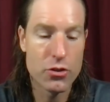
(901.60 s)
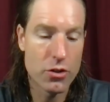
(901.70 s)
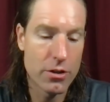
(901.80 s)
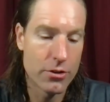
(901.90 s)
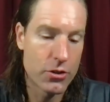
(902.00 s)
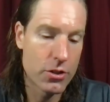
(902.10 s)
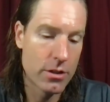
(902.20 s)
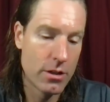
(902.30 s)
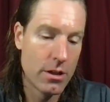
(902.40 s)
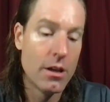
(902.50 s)

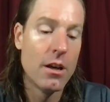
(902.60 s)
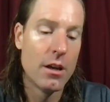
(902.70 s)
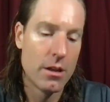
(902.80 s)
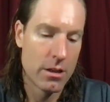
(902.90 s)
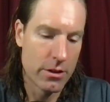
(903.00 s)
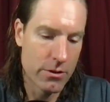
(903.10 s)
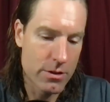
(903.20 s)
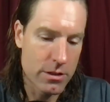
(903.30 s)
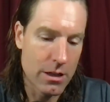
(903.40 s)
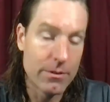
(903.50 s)
Church.
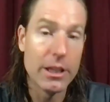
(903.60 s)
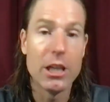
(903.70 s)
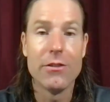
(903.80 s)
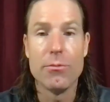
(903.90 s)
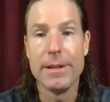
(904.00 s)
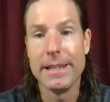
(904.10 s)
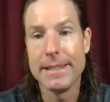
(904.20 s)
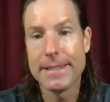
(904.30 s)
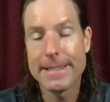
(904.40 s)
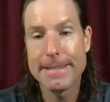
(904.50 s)
Those lovely human
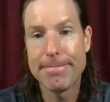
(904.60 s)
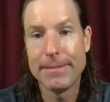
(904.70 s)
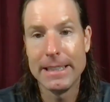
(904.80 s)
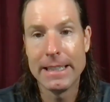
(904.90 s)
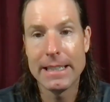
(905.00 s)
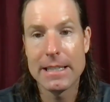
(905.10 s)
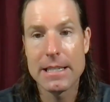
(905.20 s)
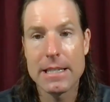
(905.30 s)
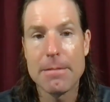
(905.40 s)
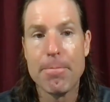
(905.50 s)
beings,
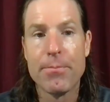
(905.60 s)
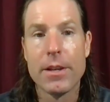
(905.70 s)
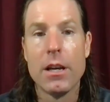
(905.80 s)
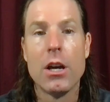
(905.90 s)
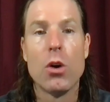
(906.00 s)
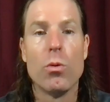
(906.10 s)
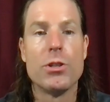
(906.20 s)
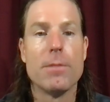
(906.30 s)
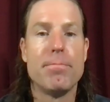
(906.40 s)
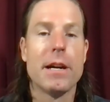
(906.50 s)
yikes,
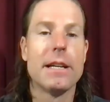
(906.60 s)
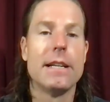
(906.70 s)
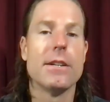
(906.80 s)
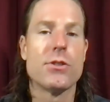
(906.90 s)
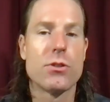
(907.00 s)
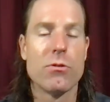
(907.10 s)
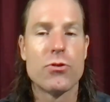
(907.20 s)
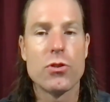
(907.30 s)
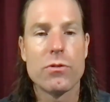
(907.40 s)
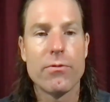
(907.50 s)
which had picketed a
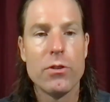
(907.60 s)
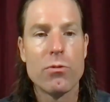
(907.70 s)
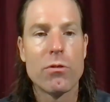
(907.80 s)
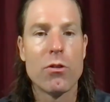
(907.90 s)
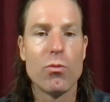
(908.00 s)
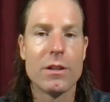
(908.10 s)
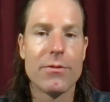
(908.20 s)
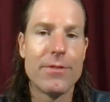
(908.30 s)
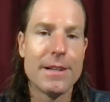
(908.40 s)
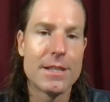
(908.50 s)
soldier's funeral with
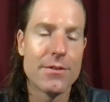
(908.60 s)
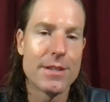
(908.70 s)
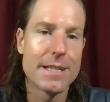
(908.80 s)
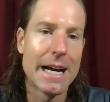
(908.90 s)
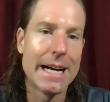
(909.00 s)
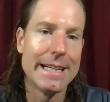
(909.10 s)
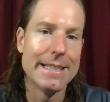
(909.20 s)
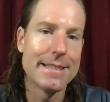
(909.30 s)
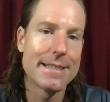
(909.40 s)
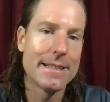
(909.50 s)
offensive
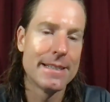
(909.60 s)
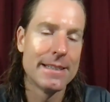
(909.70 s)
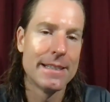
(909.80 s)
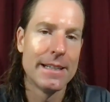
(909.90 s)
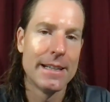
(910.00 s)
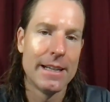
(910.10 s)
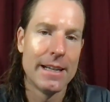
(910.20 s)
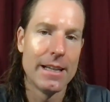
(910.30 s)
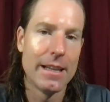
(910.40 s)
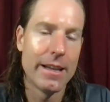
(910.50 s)
signs.
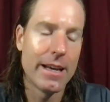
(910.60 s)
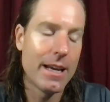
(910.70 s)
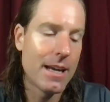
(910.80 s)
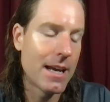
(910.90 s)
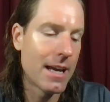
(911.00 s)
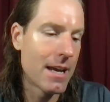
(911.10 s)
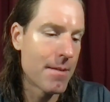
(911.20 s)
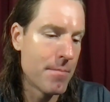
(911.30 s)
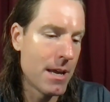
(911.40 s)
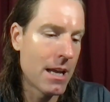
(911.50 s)
They
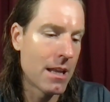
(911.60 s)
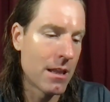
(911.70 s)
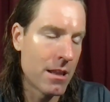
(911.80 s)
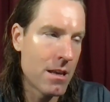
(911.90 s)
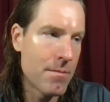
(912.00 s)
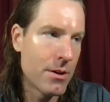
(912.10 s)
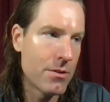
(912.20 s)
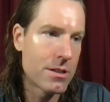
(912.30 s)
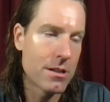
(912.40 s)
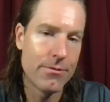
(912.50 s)
make the
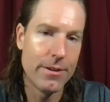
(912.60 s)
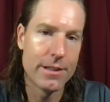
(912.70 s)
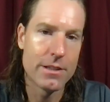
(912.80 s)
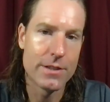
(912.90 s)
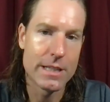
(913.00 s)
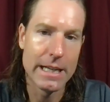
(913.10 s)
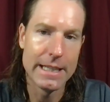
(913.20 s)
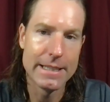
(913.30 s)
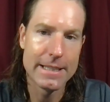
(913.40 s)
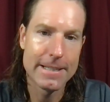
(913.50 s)
most offensive
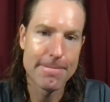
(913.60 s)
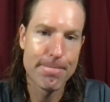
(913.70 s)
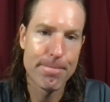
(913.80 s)
signs.